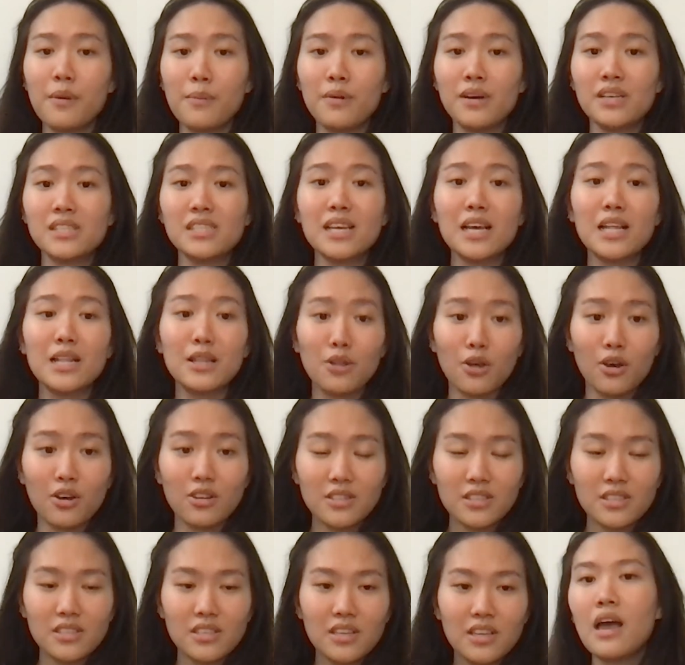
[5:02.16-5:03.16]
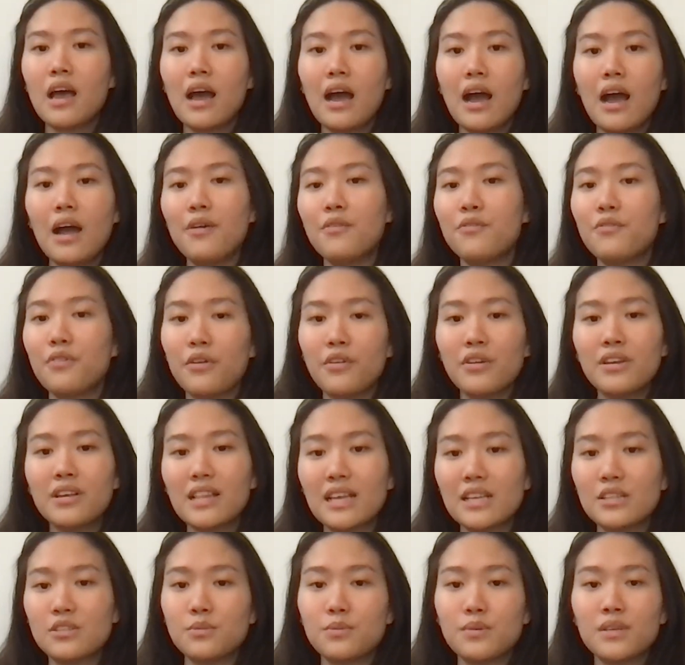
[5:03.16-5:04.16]
members a lot. I'm very
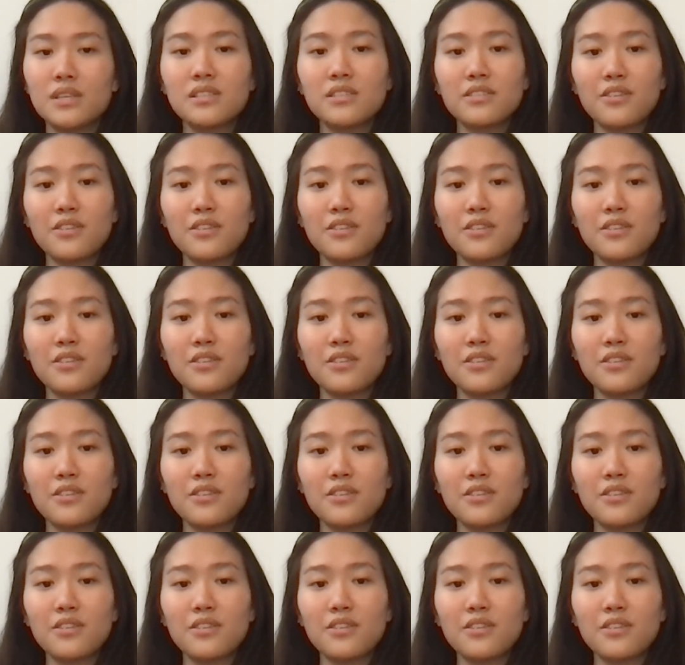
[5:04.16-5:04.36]
glad to be